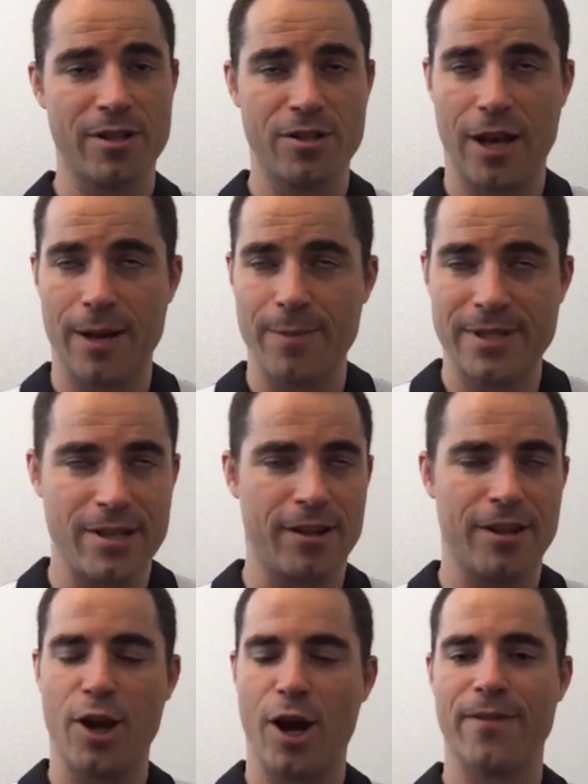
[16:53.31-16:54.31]
So I'm still in
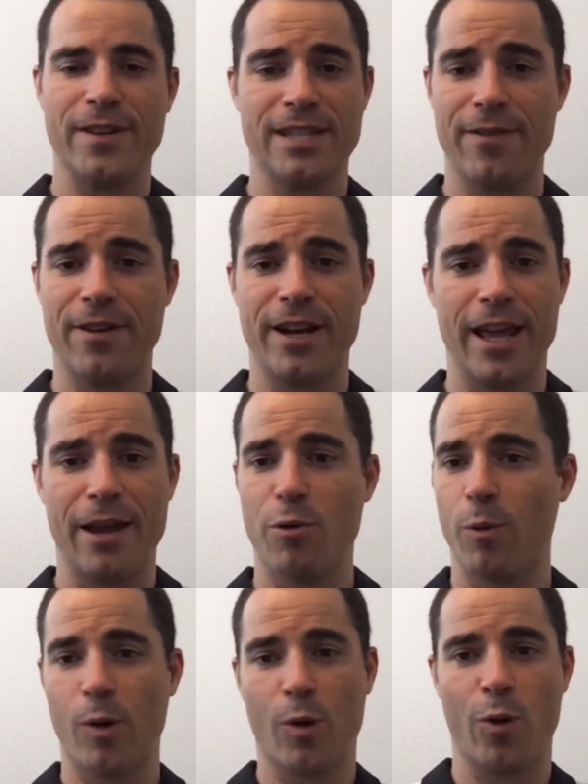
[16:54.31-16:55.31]
the office every day. We're
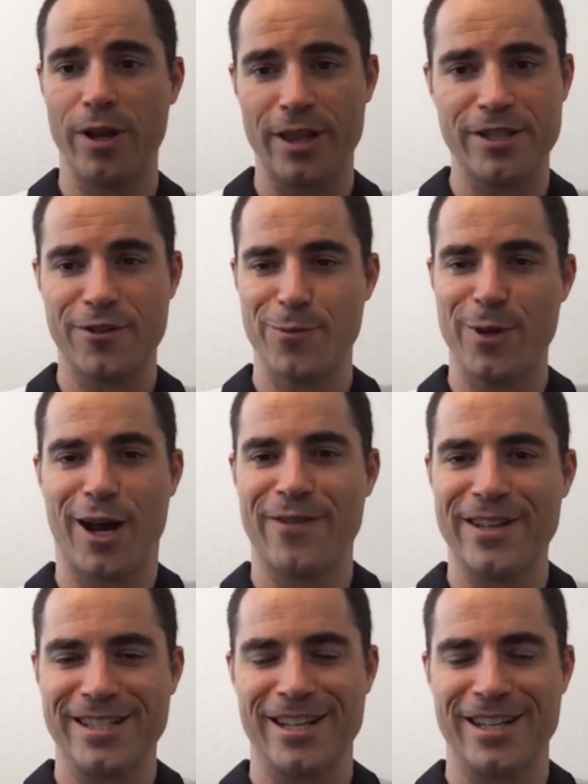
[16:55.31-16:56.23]
recording this from the office.